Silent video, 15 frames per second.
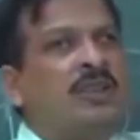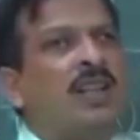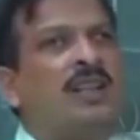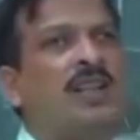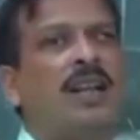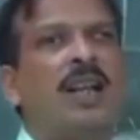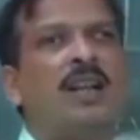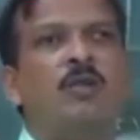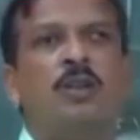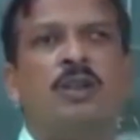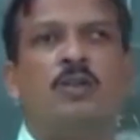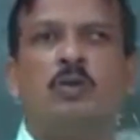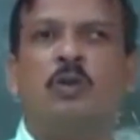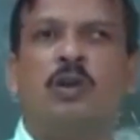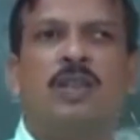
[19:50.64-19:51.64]
then the
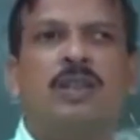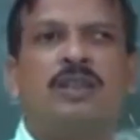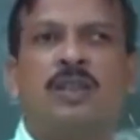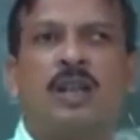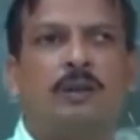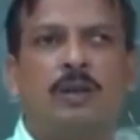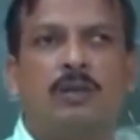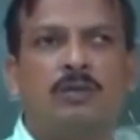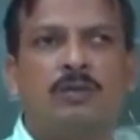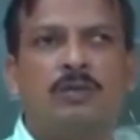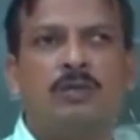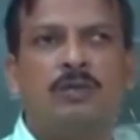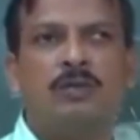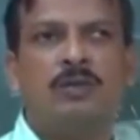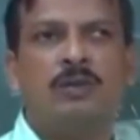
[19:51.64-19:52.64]
language rule is come out.
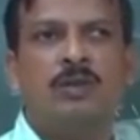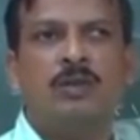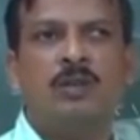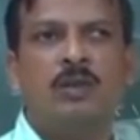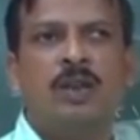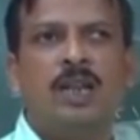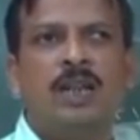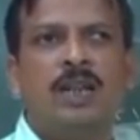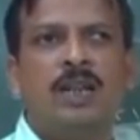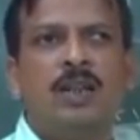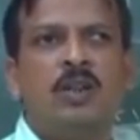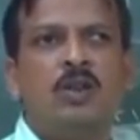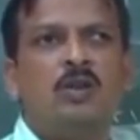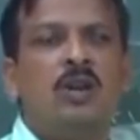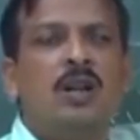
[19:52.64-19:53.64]
Okay.
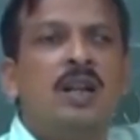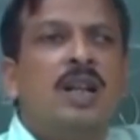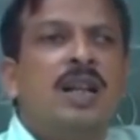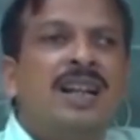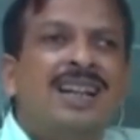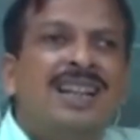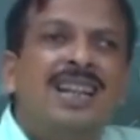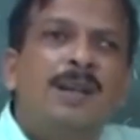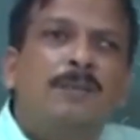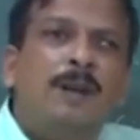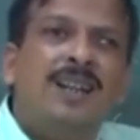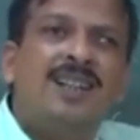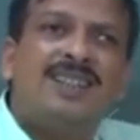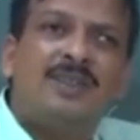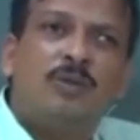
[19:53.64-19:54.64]
So, if
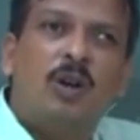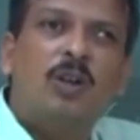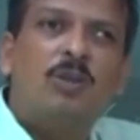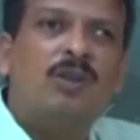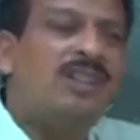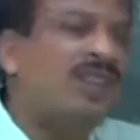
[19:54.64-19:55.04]
I want to